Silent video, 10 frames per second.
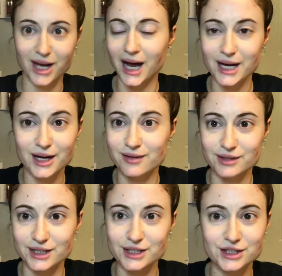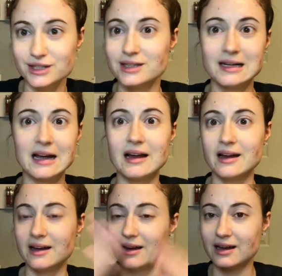High coverage
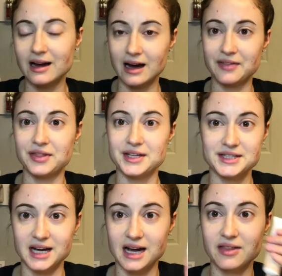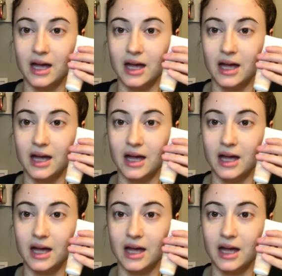on this side.